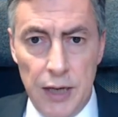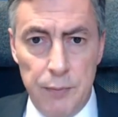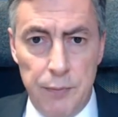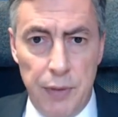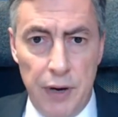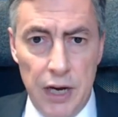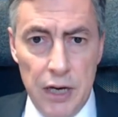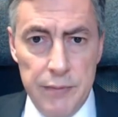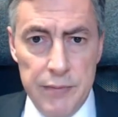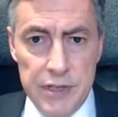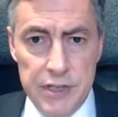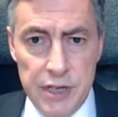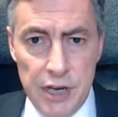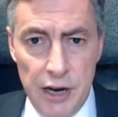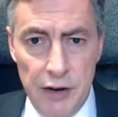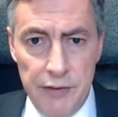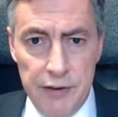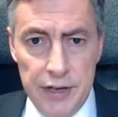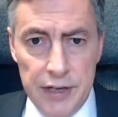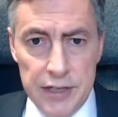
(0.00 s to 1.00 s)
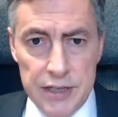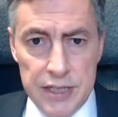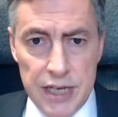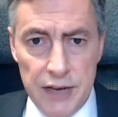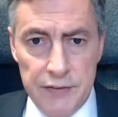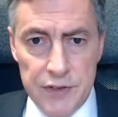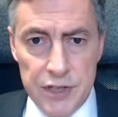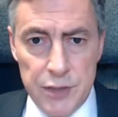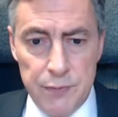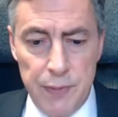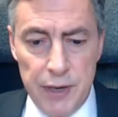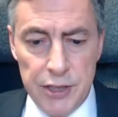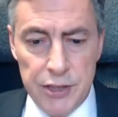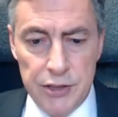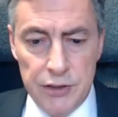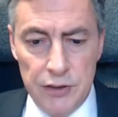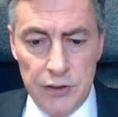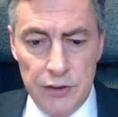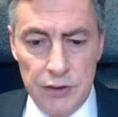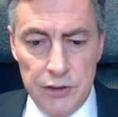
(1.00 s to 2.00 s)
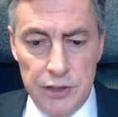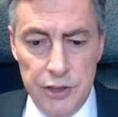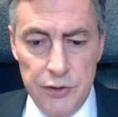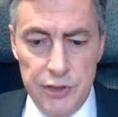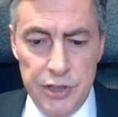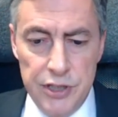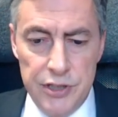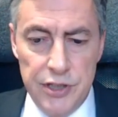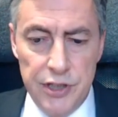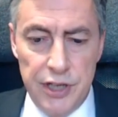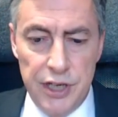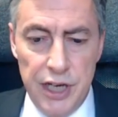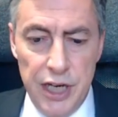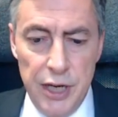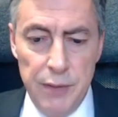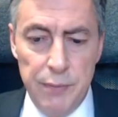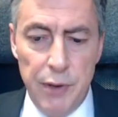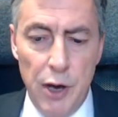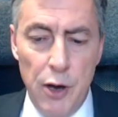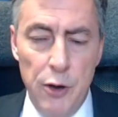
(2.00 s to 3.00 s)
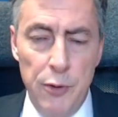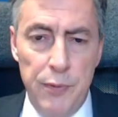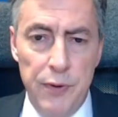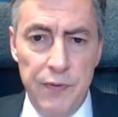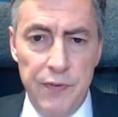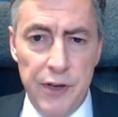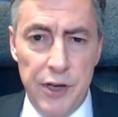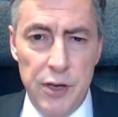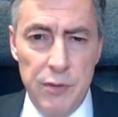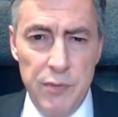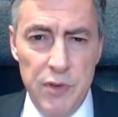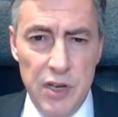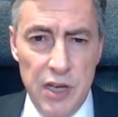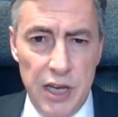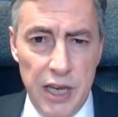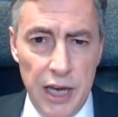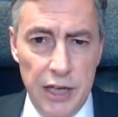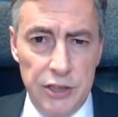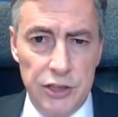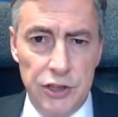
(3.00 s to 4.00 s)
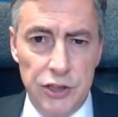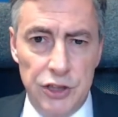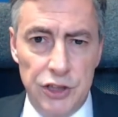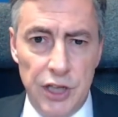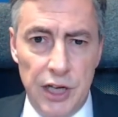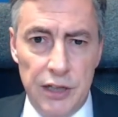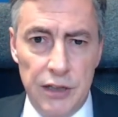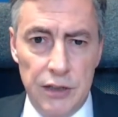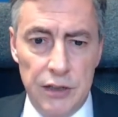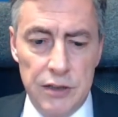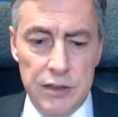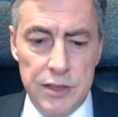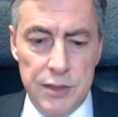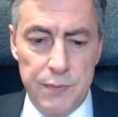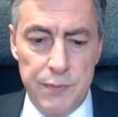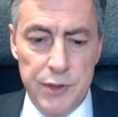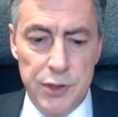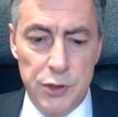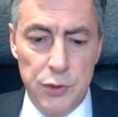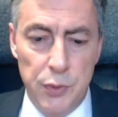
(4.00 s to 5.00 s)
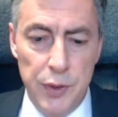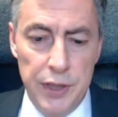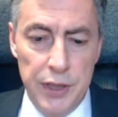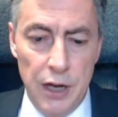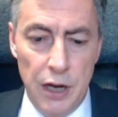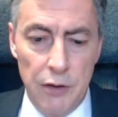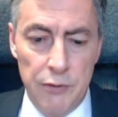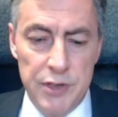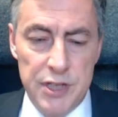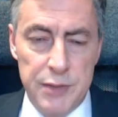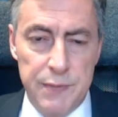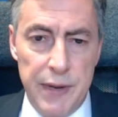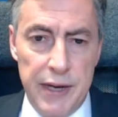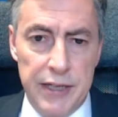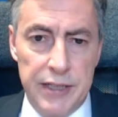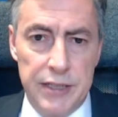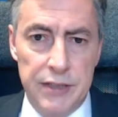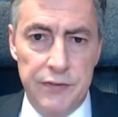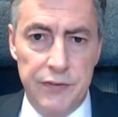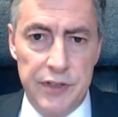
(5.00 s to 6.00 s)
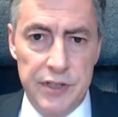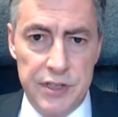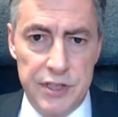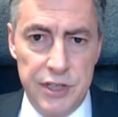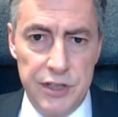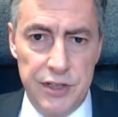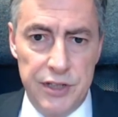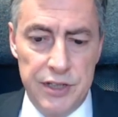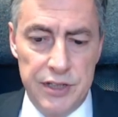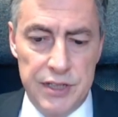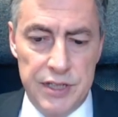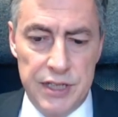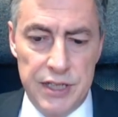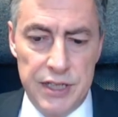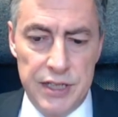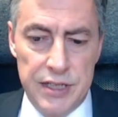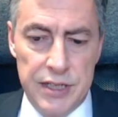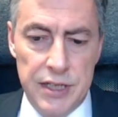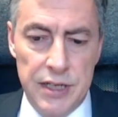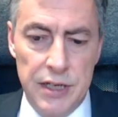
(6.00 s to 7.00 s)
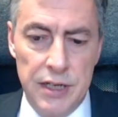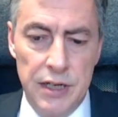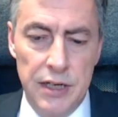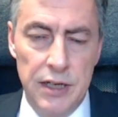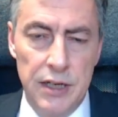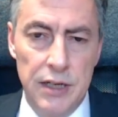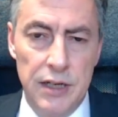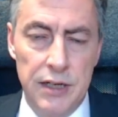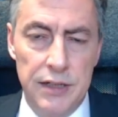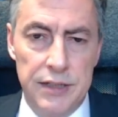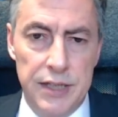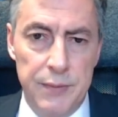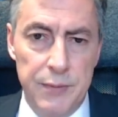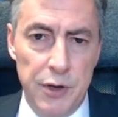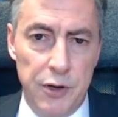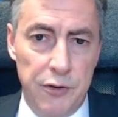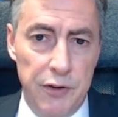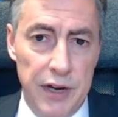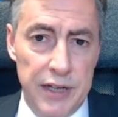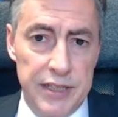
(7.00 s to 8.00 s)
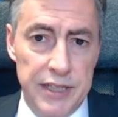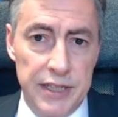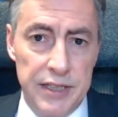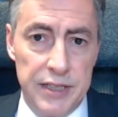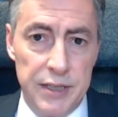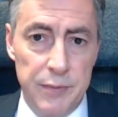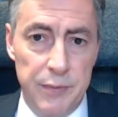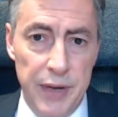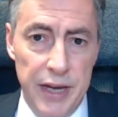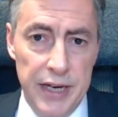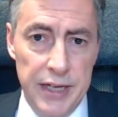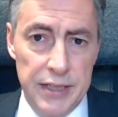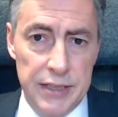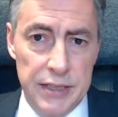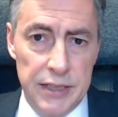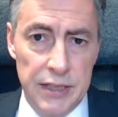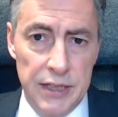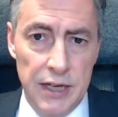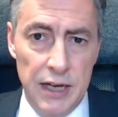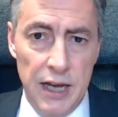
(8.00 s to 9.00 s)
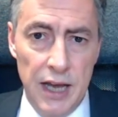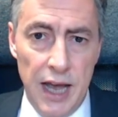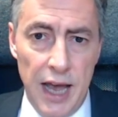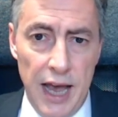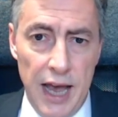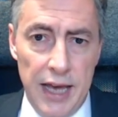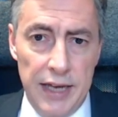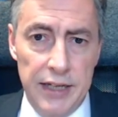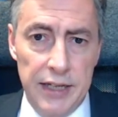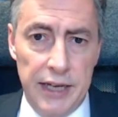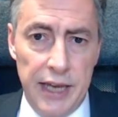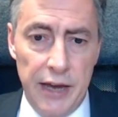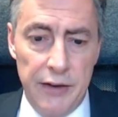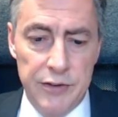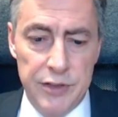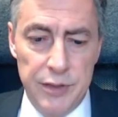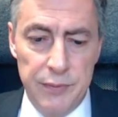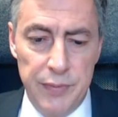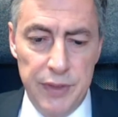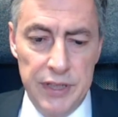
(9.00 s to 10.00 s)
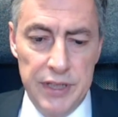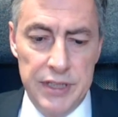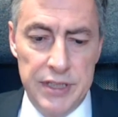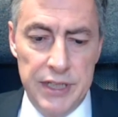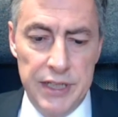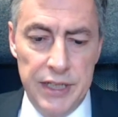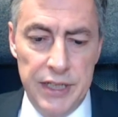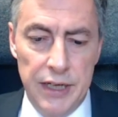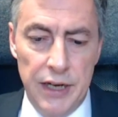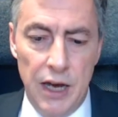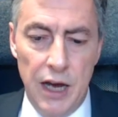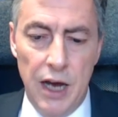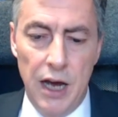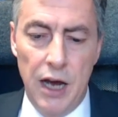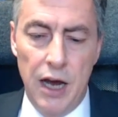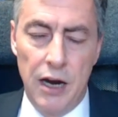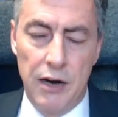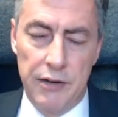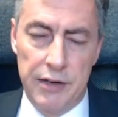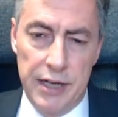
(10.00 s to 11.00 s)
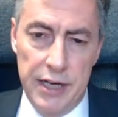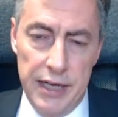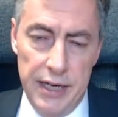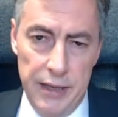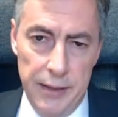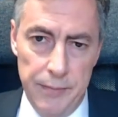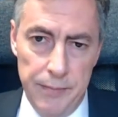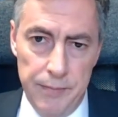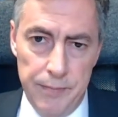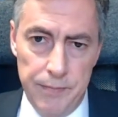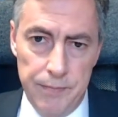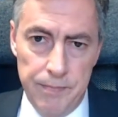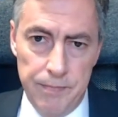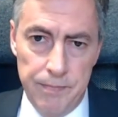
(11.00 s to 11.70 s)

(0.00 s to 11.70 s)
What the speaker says: And parliamentarians have a special duty to keep open the communication channels between our respective constituencies. Democratic debate and accountability are key.